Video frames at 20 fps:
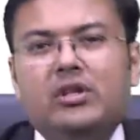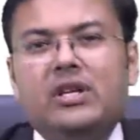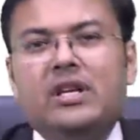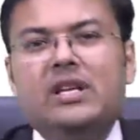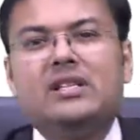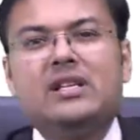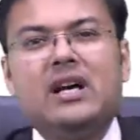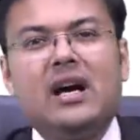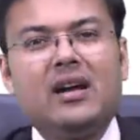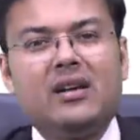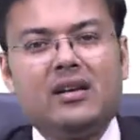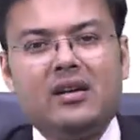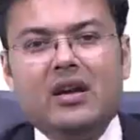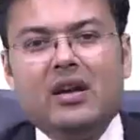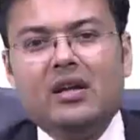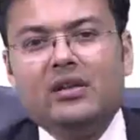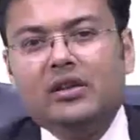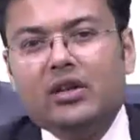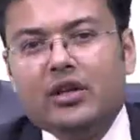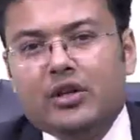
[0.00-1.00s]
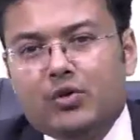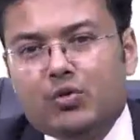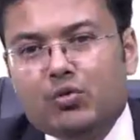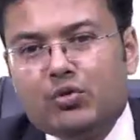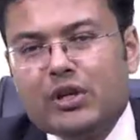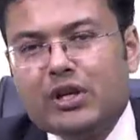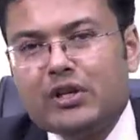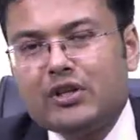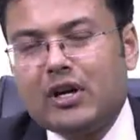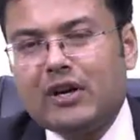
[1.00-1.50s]
these are the
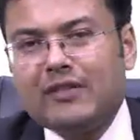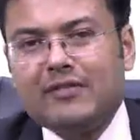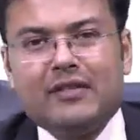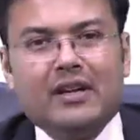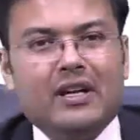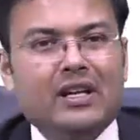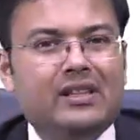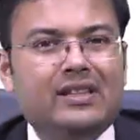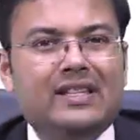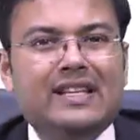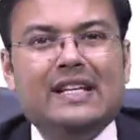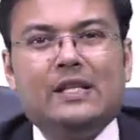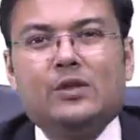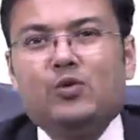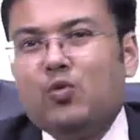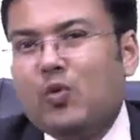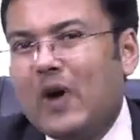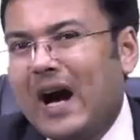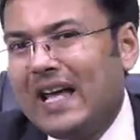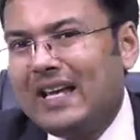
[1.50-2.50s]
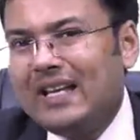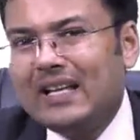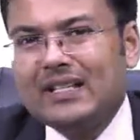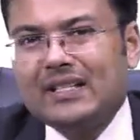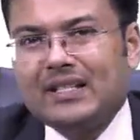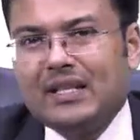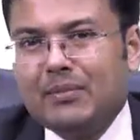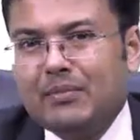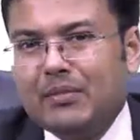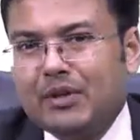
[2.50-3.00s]
uses of these
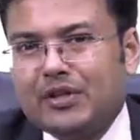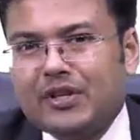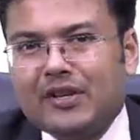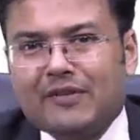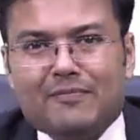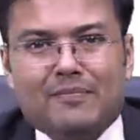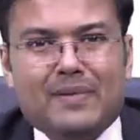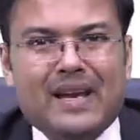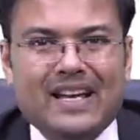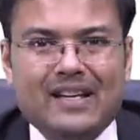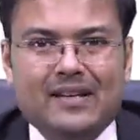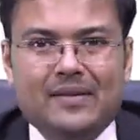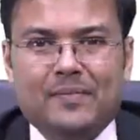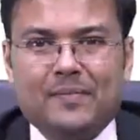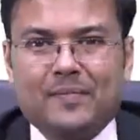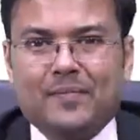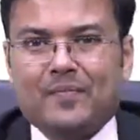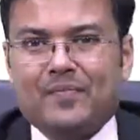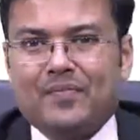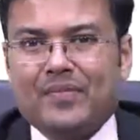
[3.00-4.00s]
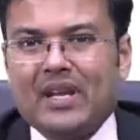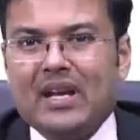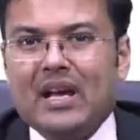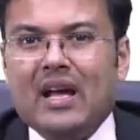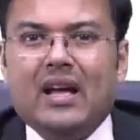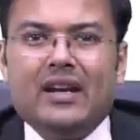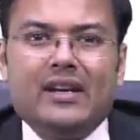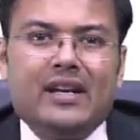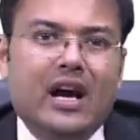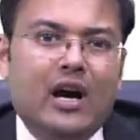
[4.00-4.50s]
various numbers of blade.
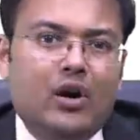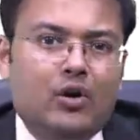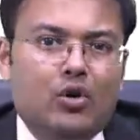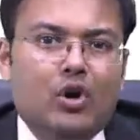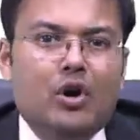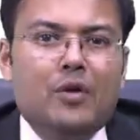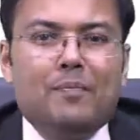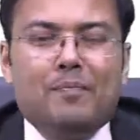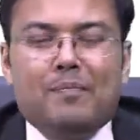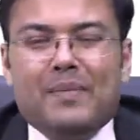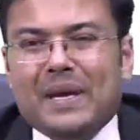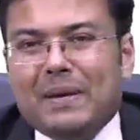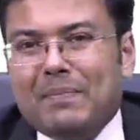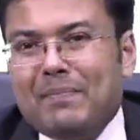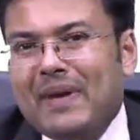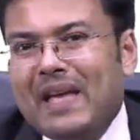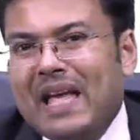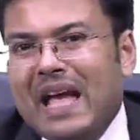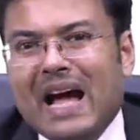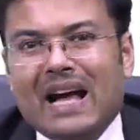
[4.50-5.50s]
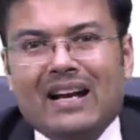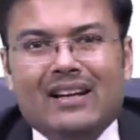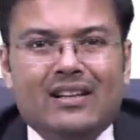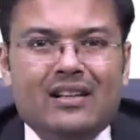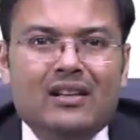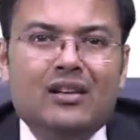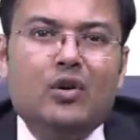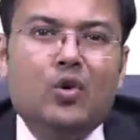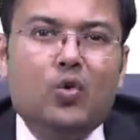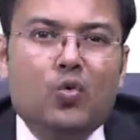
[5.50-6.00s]
Now BP
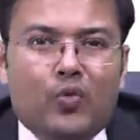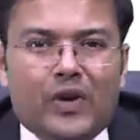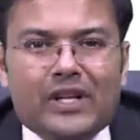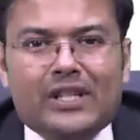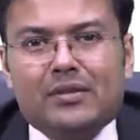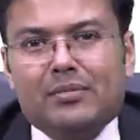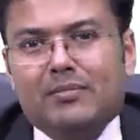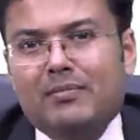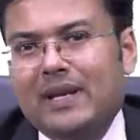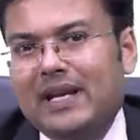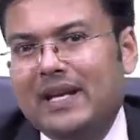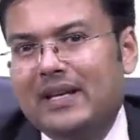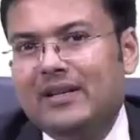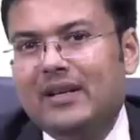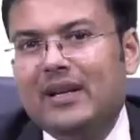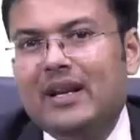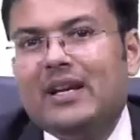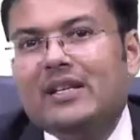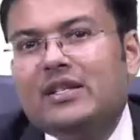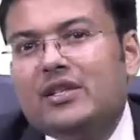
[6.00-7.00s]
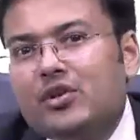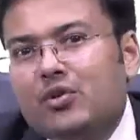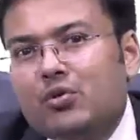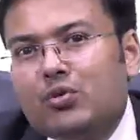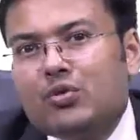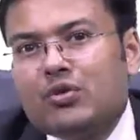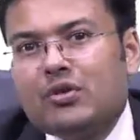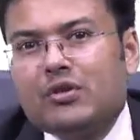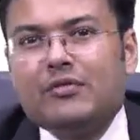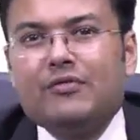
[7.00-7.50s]
handle with blade is
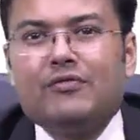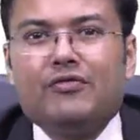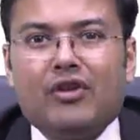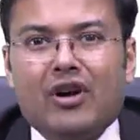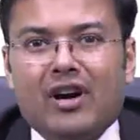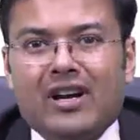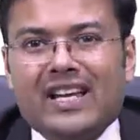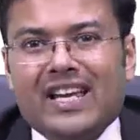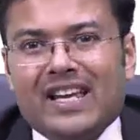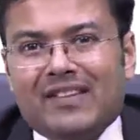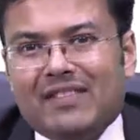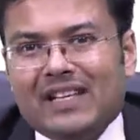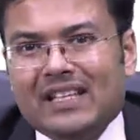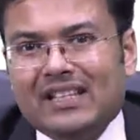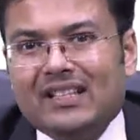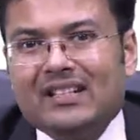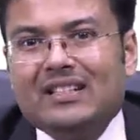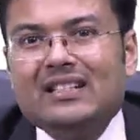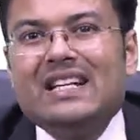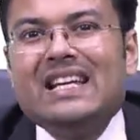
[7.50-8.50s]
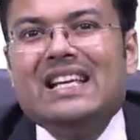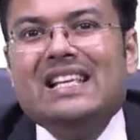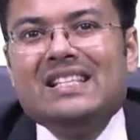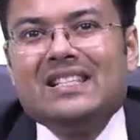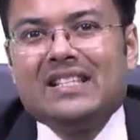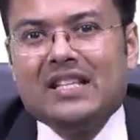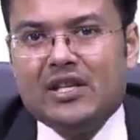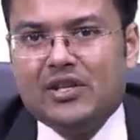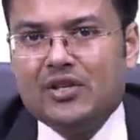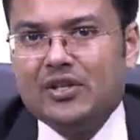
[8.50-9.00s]
used for giving the
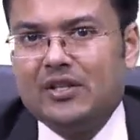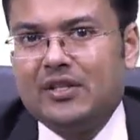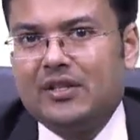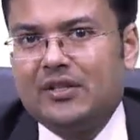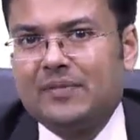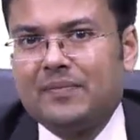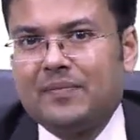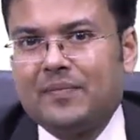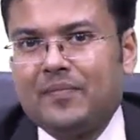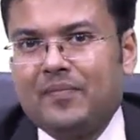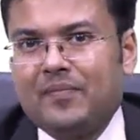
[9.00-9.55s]
incisions.